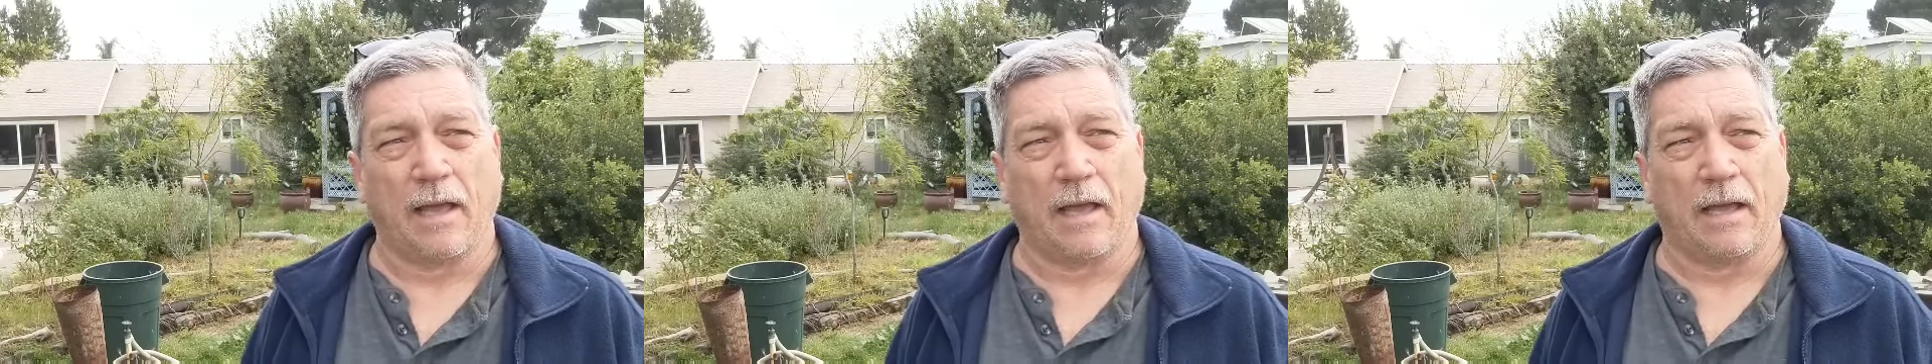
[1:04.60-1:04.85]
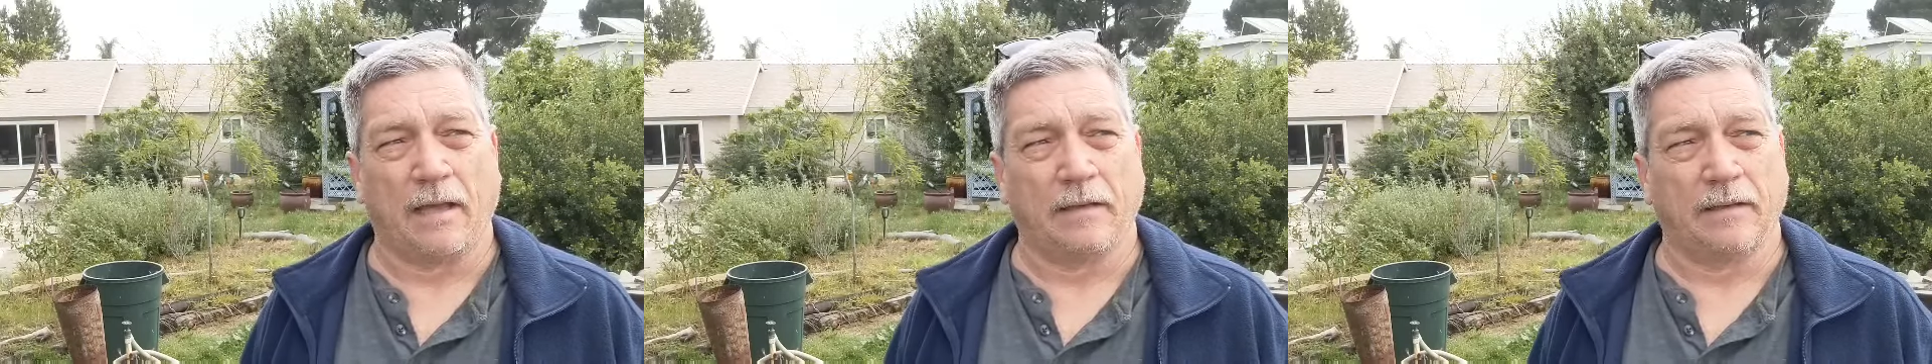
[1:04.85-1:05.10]

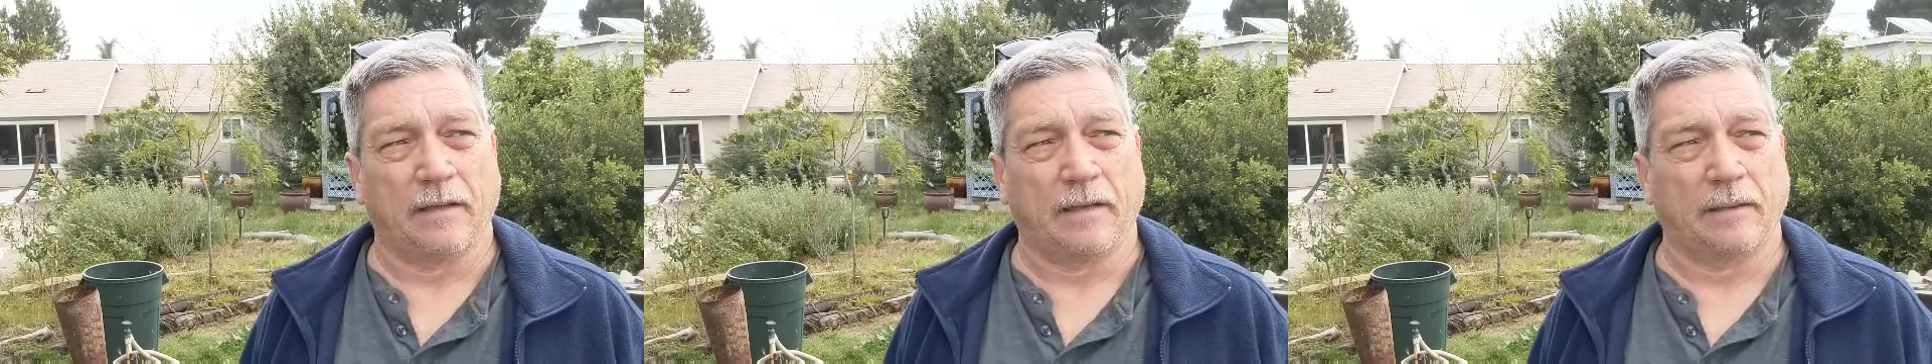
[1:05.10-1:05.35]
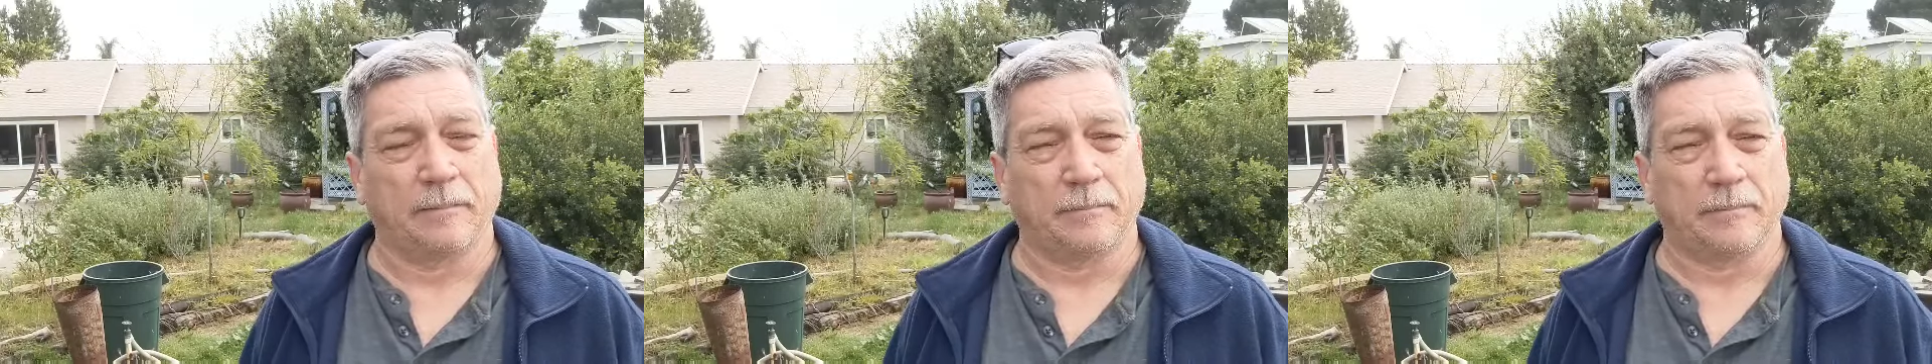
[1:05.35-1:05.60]
and
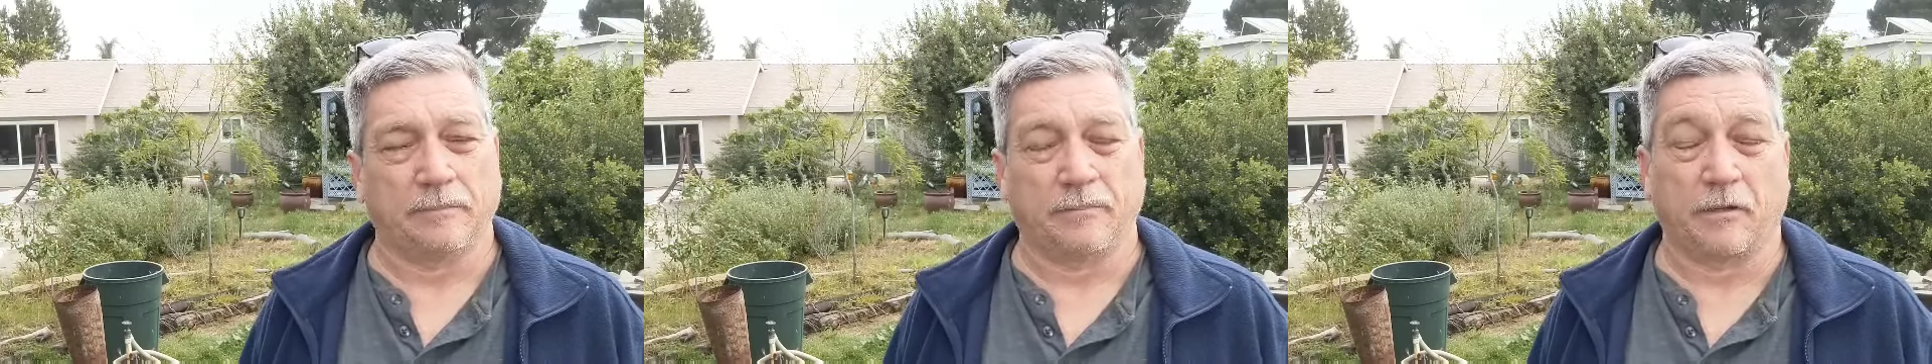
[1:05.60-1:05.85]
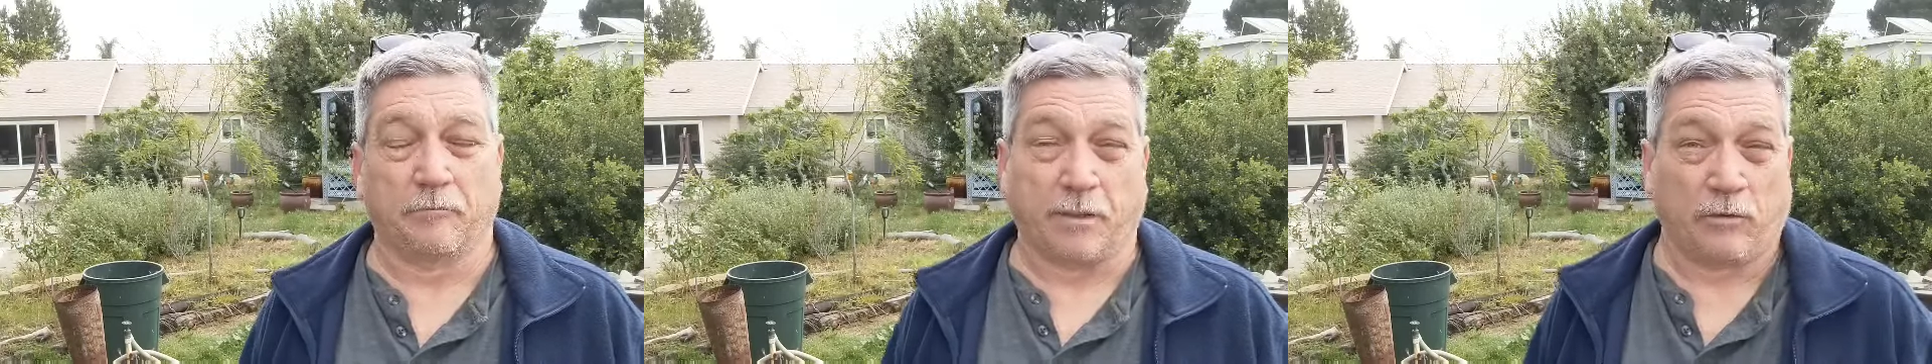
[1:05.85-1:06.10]

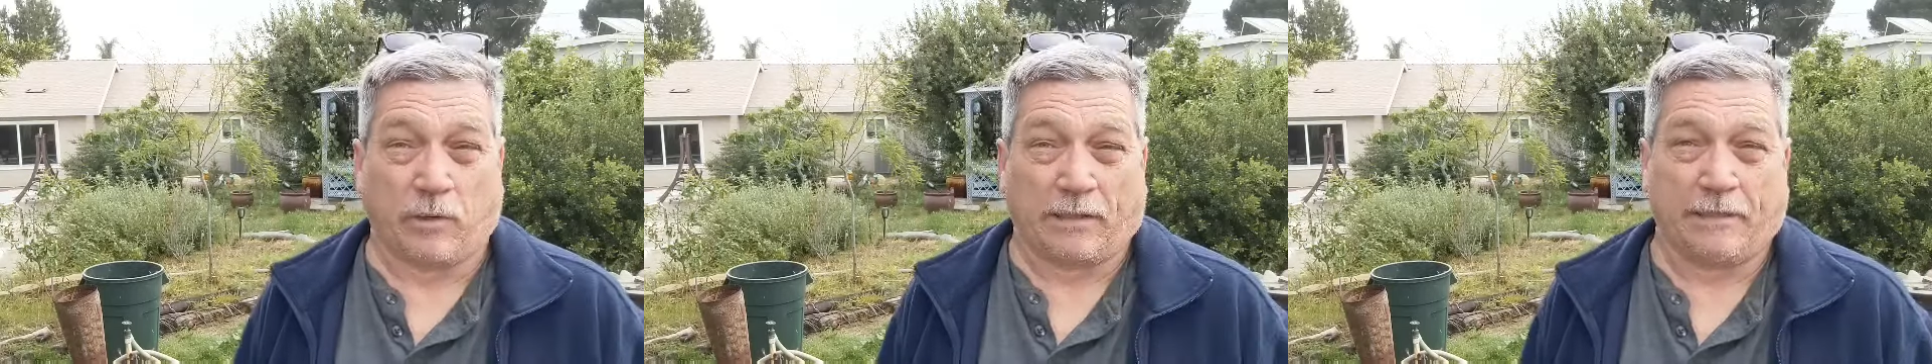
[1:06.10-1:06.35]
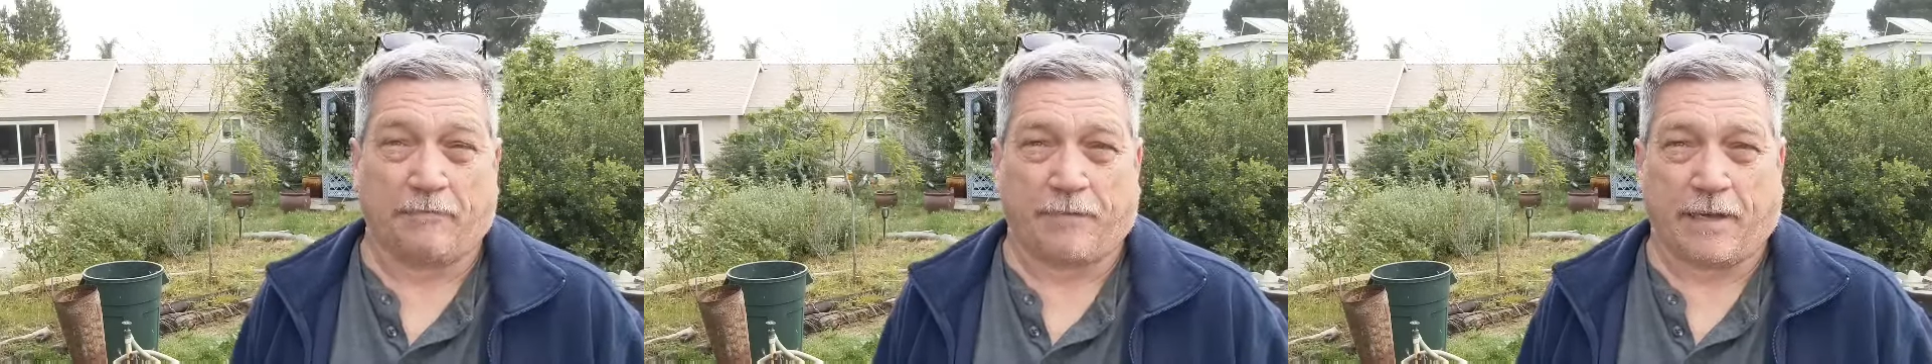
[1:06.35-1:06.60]
they've been
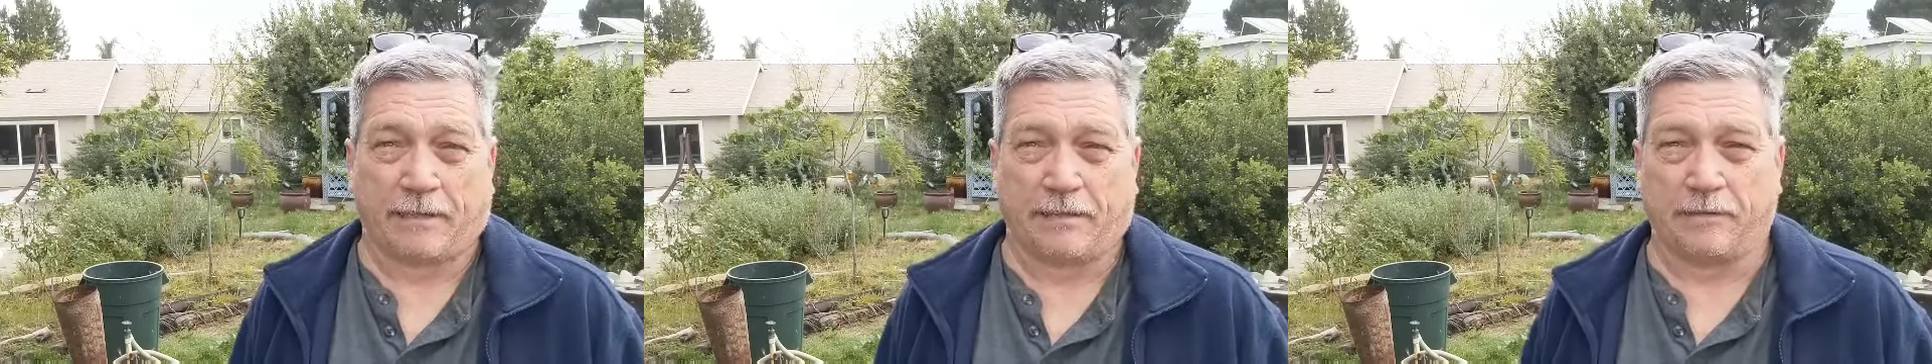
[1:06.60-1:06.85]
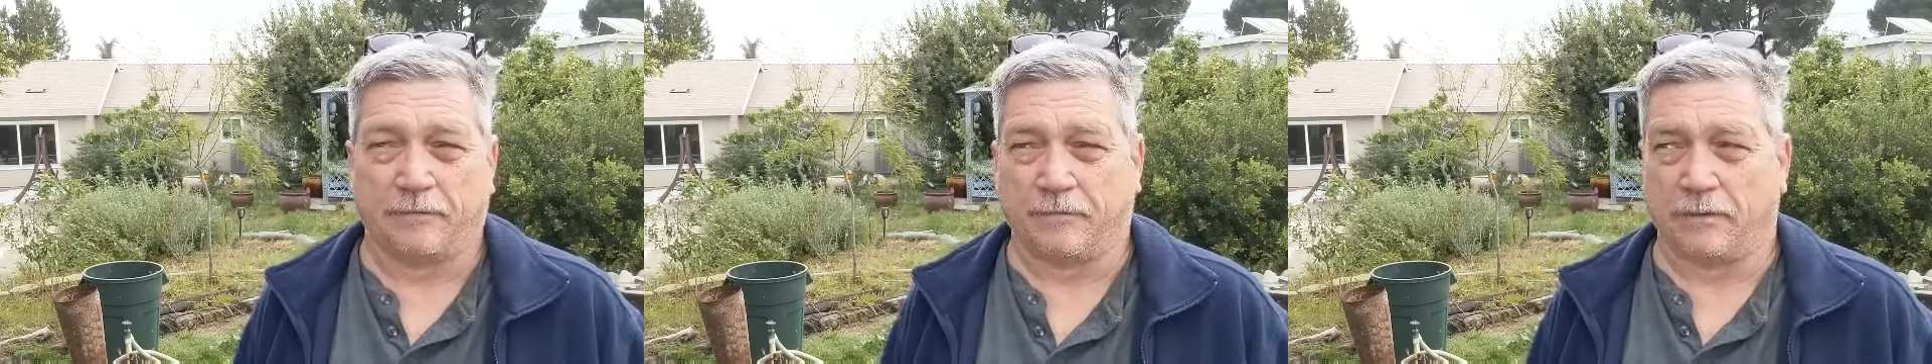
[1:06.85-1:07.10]
really
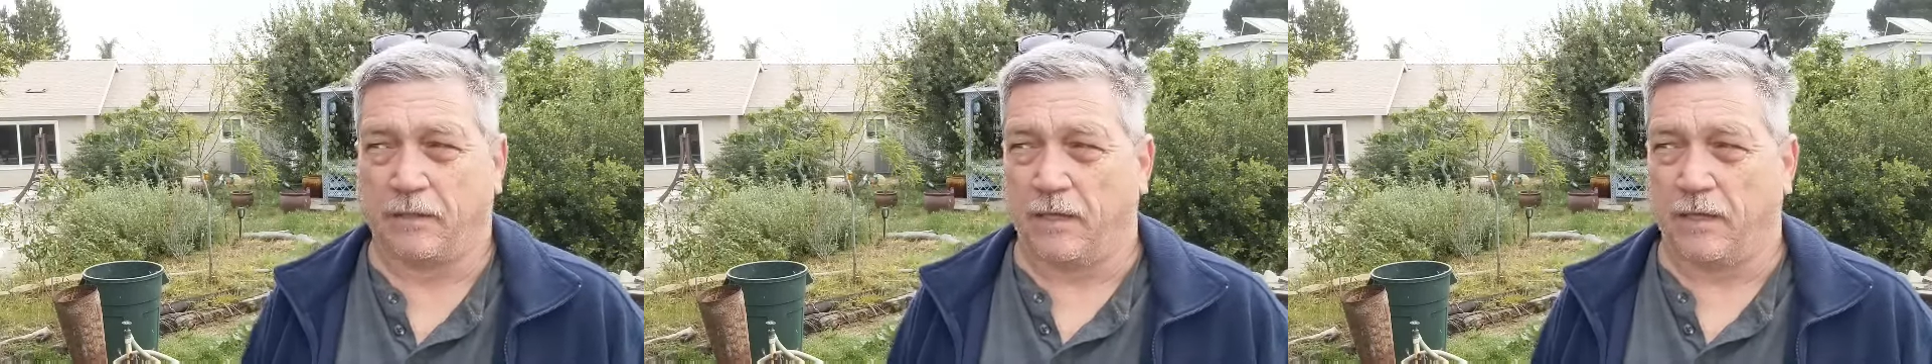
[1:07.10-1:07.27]
effective.